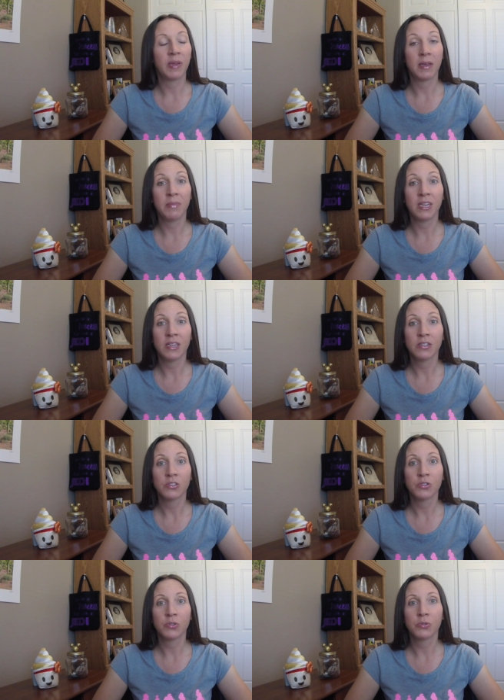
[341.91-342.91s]
pay me
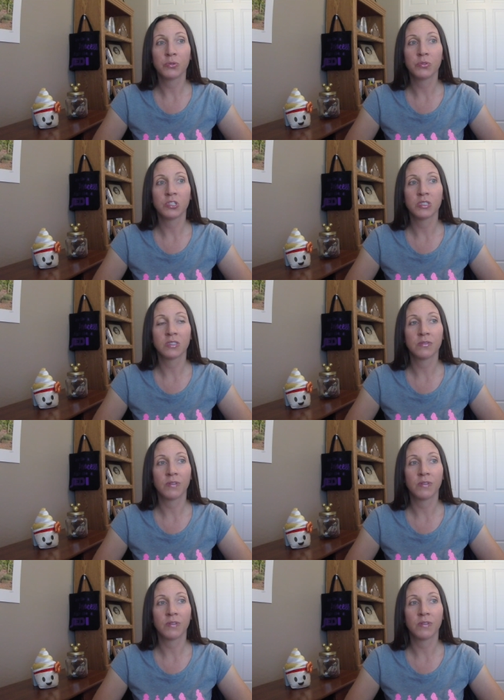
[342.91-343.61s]
to just